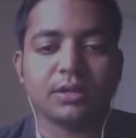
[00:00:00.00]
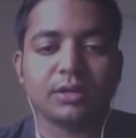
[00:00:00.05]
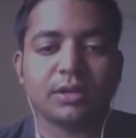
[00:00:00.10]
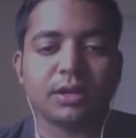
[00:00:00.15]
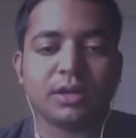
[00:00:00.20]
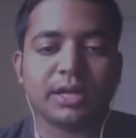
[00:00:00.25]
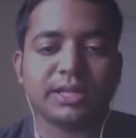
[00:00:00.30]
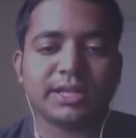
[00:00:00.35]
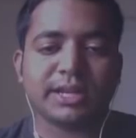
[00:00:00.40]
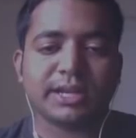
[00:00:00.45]

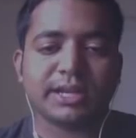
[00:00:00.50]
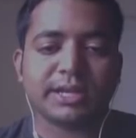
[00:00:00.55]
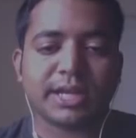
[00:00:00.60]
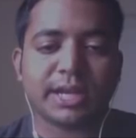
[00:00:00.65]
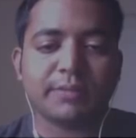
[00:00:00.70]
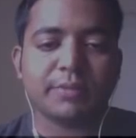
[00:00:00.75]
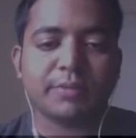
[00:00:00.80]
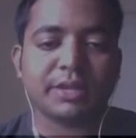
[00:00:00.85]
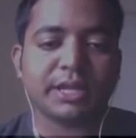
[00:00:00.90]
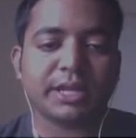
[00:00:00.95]
Either it
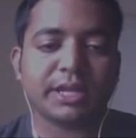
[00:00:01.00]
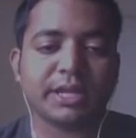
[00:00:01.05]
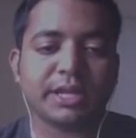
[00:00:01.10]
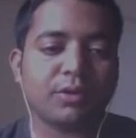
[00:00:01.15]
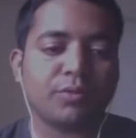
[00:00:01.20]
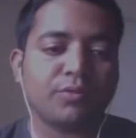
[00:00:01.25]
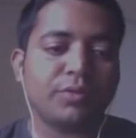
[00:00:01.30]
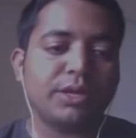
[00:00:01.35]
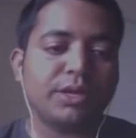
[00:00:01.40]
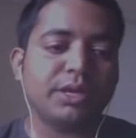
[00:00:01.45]
can be a king
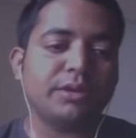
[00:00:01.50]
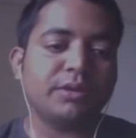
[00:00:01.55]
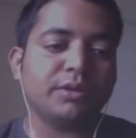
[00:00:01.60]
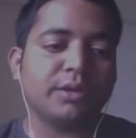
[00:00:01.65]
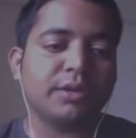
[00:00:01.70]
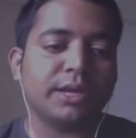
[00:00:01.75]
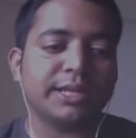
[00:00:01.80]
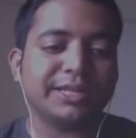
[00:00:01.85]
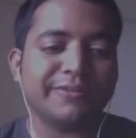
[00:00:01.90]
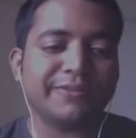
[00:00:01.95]
or queen,
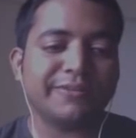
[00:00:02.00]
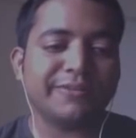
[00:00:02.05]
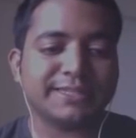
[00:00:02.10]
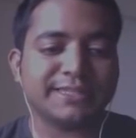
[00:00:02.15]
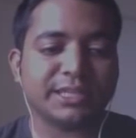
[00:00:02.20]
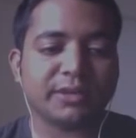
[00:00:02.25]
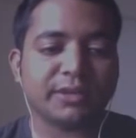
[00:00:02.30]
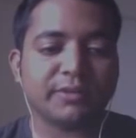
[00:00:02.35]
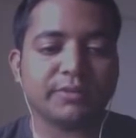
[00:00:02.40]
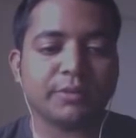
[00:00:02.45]
and the
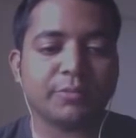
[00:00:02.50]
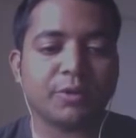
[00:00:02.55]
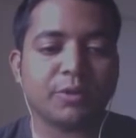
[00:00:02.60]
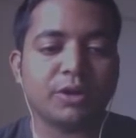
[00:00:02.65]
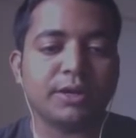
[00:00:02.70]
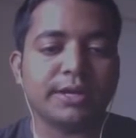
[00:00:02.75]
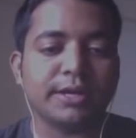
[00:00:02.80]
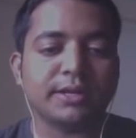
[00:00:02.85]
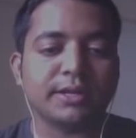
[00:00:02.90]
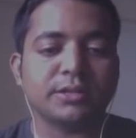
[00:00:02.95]
vesting of the
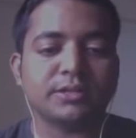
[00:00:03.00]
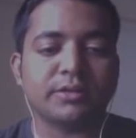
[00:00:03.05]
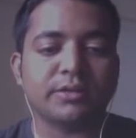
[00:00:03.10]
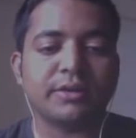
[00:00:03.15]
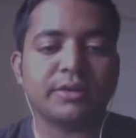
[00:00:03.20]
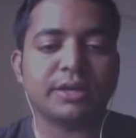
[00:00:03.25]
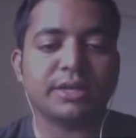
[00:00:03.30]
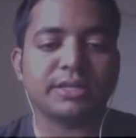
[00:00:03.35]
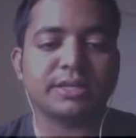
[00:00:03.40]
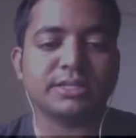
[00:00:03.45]
political
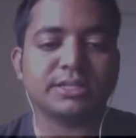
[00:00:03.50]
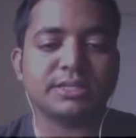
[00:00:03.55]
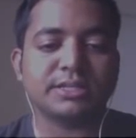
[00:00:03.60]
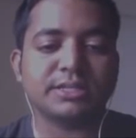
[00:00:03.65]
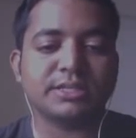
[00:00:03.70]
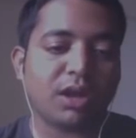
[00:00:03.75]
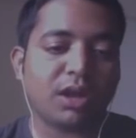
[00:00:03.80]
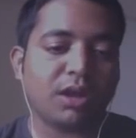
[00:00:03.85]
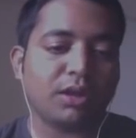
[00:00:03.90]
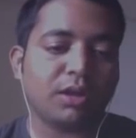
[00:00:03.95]
sovereignty is in
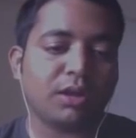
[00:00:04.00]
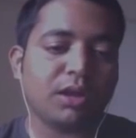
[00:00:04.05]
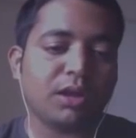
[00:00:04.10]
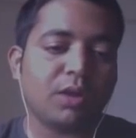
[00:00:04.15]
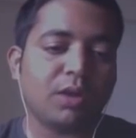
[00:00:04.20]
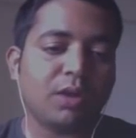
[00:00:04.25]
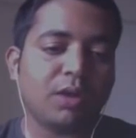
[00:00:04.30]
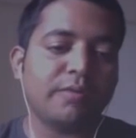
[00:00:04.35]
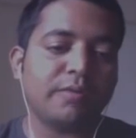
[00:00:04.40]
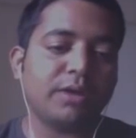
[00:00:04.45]
monarch.
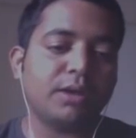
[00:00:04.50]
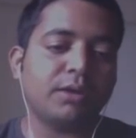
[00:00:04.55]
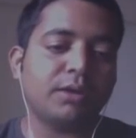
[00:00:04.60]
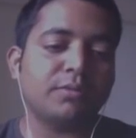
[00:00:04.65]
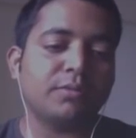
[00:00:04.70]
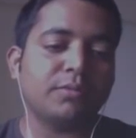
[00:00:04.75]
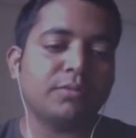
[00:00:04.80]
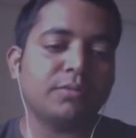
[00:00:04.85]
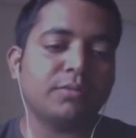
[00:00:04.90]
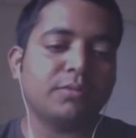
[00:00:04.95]
However,
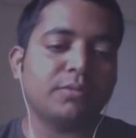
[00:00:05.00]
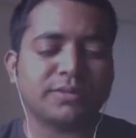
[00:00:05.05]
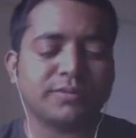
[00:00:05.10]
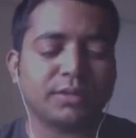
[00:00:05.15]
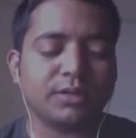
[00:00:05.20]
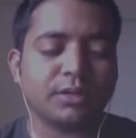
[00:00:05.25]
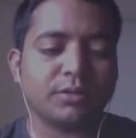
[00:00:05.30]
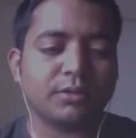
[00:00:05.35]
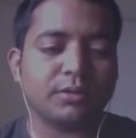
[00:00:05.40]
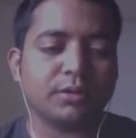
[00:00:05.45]
most of
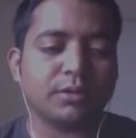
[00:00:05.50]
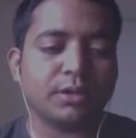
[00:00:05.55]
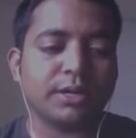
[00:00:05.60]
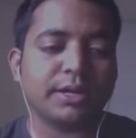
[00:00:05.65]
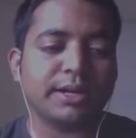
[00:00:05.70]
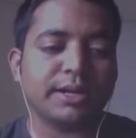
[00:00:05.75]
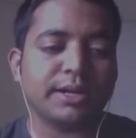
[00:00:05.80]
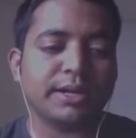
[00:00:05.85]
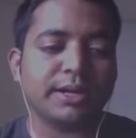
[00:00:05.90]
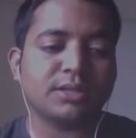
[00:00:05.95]
the
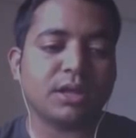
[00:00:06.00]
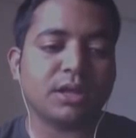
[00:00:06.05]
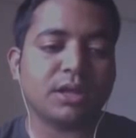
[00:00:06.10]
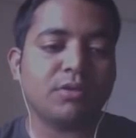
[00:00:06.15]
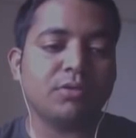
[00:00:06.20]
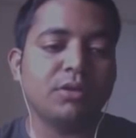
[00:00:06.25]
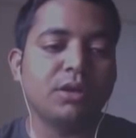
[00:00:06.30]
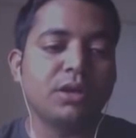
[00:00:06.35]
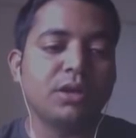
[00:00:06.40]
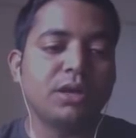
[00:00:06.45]
countries
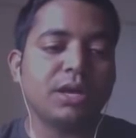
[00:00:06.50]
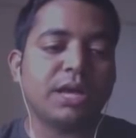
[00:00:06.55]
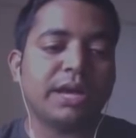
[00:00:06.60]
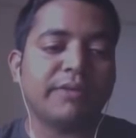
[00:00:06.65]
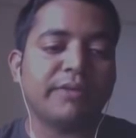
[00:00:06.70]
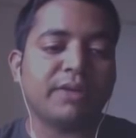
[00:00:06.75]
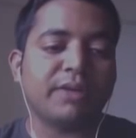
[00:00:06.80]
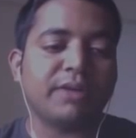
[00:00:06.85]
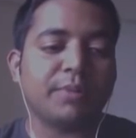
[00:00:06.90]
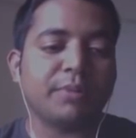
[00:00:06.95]
now
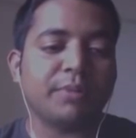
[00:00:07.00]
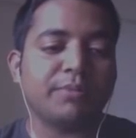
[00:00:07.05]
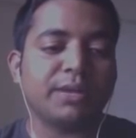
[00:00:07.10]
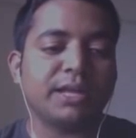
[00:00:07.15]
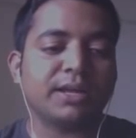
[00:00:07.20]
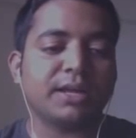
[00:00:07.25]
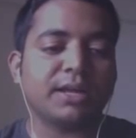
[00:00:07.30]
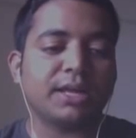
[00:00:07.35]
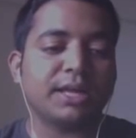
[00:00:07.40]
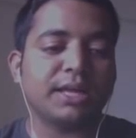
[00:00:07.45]
have a
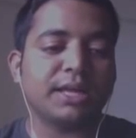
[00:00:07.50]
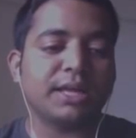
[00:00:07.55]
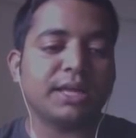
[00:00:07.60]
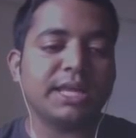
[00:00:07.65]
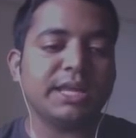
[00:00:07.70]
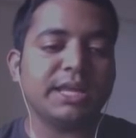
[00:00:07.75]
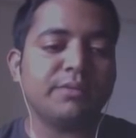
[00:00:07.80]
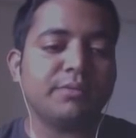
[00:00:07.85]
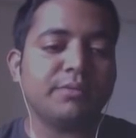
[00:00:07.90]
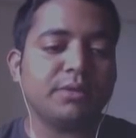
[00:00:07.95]
republic.
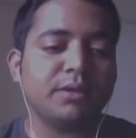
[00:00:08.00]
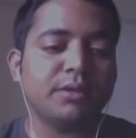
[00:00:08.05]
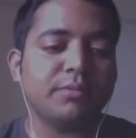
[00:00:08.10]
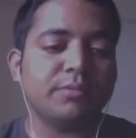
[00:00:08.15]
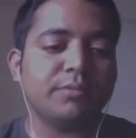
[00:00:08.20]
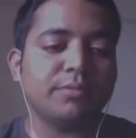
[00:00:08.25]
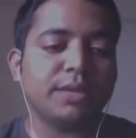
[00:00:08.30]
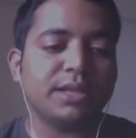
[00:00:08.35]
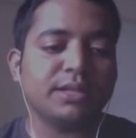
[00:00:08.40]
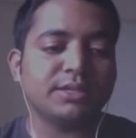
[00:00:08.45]
Re
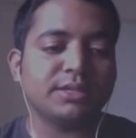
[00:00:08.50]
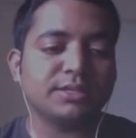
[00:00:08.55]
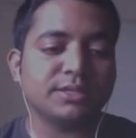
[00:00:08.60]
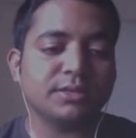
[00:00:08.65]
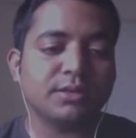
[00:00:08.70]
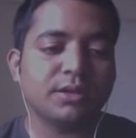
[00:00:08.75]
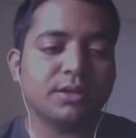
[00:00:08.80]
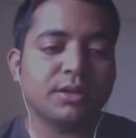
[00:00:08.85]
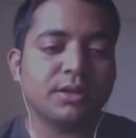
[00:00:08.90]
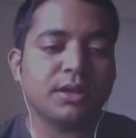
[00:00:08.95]
means
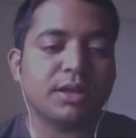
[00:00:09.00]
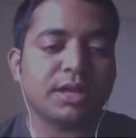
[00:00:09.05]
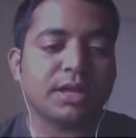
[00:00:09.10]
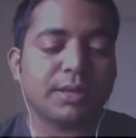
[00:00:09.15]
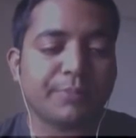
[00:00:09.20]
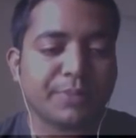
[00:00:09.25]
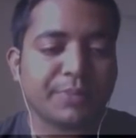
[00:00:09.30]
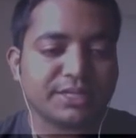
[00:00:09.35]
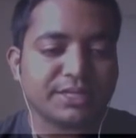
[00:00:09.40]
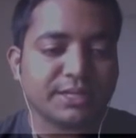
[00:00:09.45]

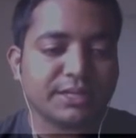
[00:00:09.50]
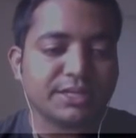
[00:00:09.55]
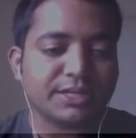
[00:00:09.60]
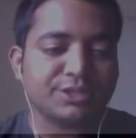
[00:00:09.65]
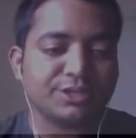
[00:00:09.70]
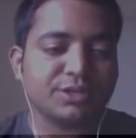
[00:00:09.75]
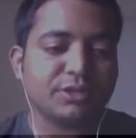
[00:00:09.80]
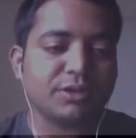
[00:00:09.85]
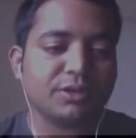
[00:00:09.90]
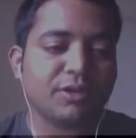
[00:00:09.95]
representation